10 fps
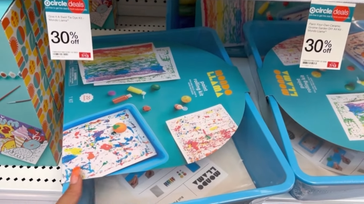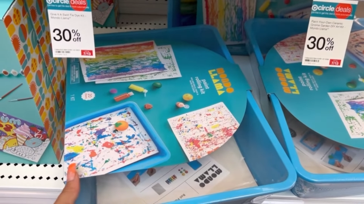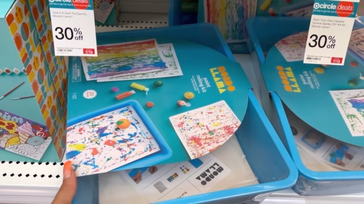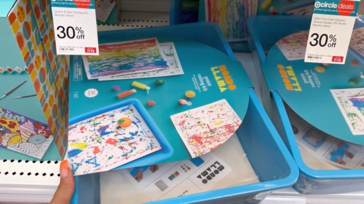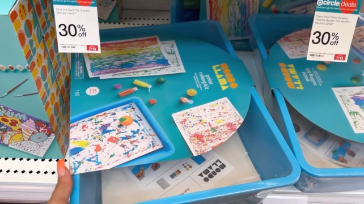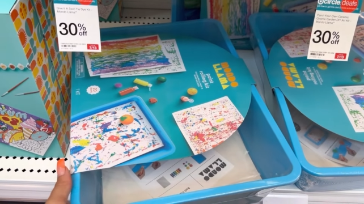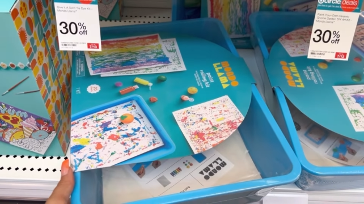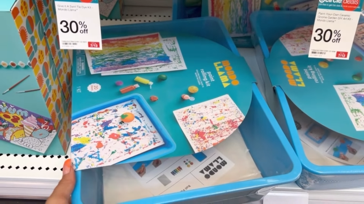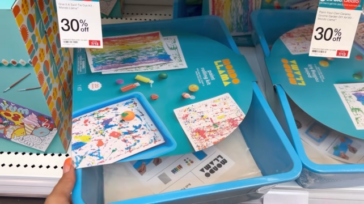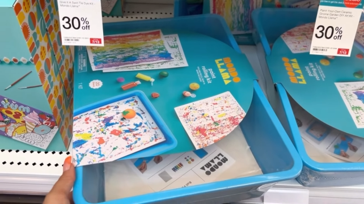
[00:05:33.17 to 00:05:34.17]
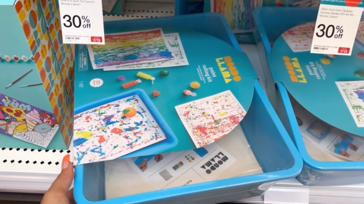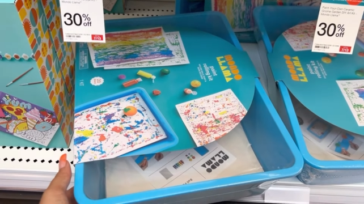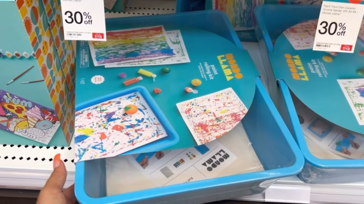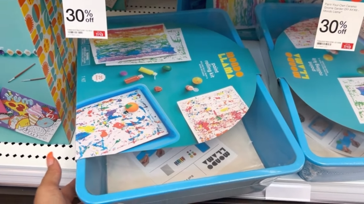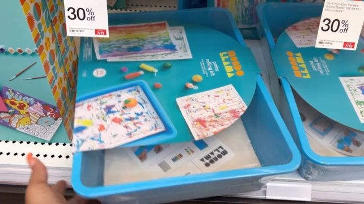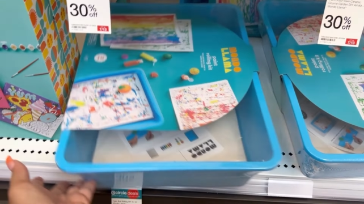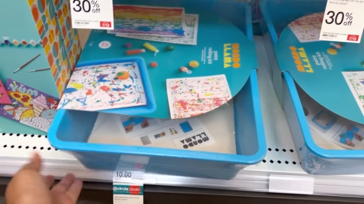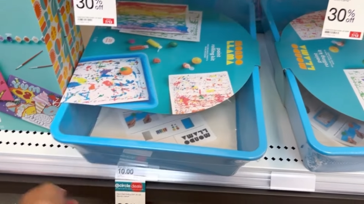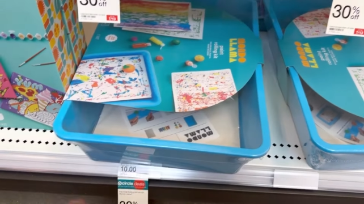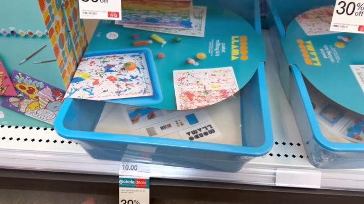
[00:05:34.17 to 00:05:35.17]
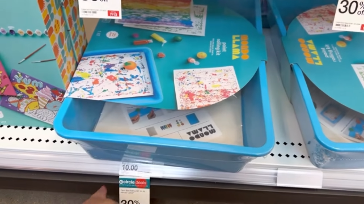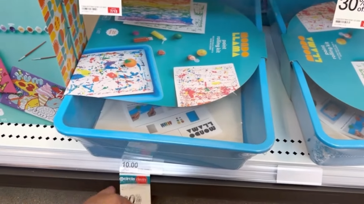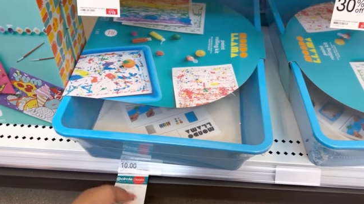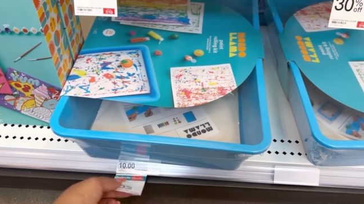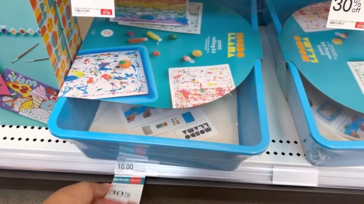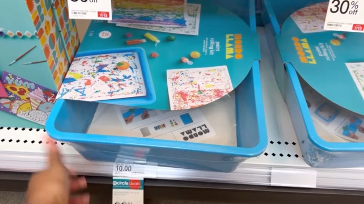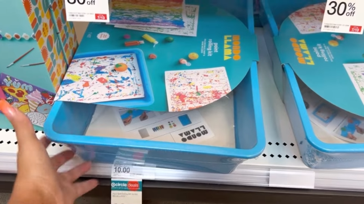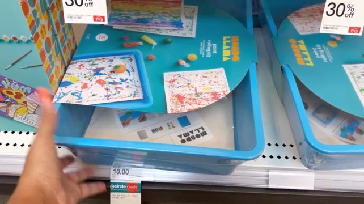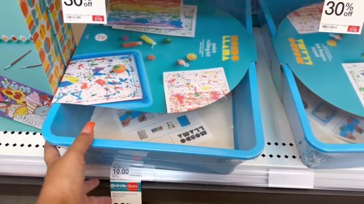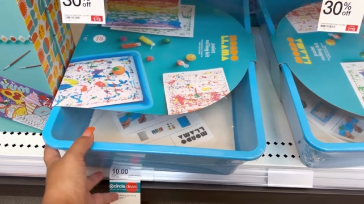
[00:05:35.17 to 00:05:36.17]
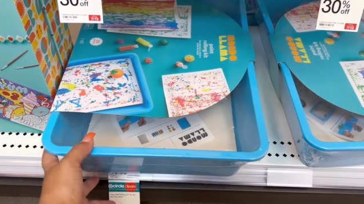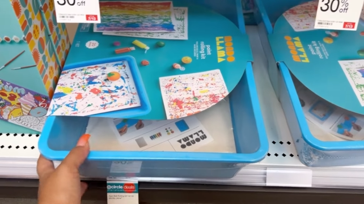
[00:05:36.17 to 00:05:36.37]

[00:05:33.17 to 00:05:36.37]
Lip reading: (no speaker visible)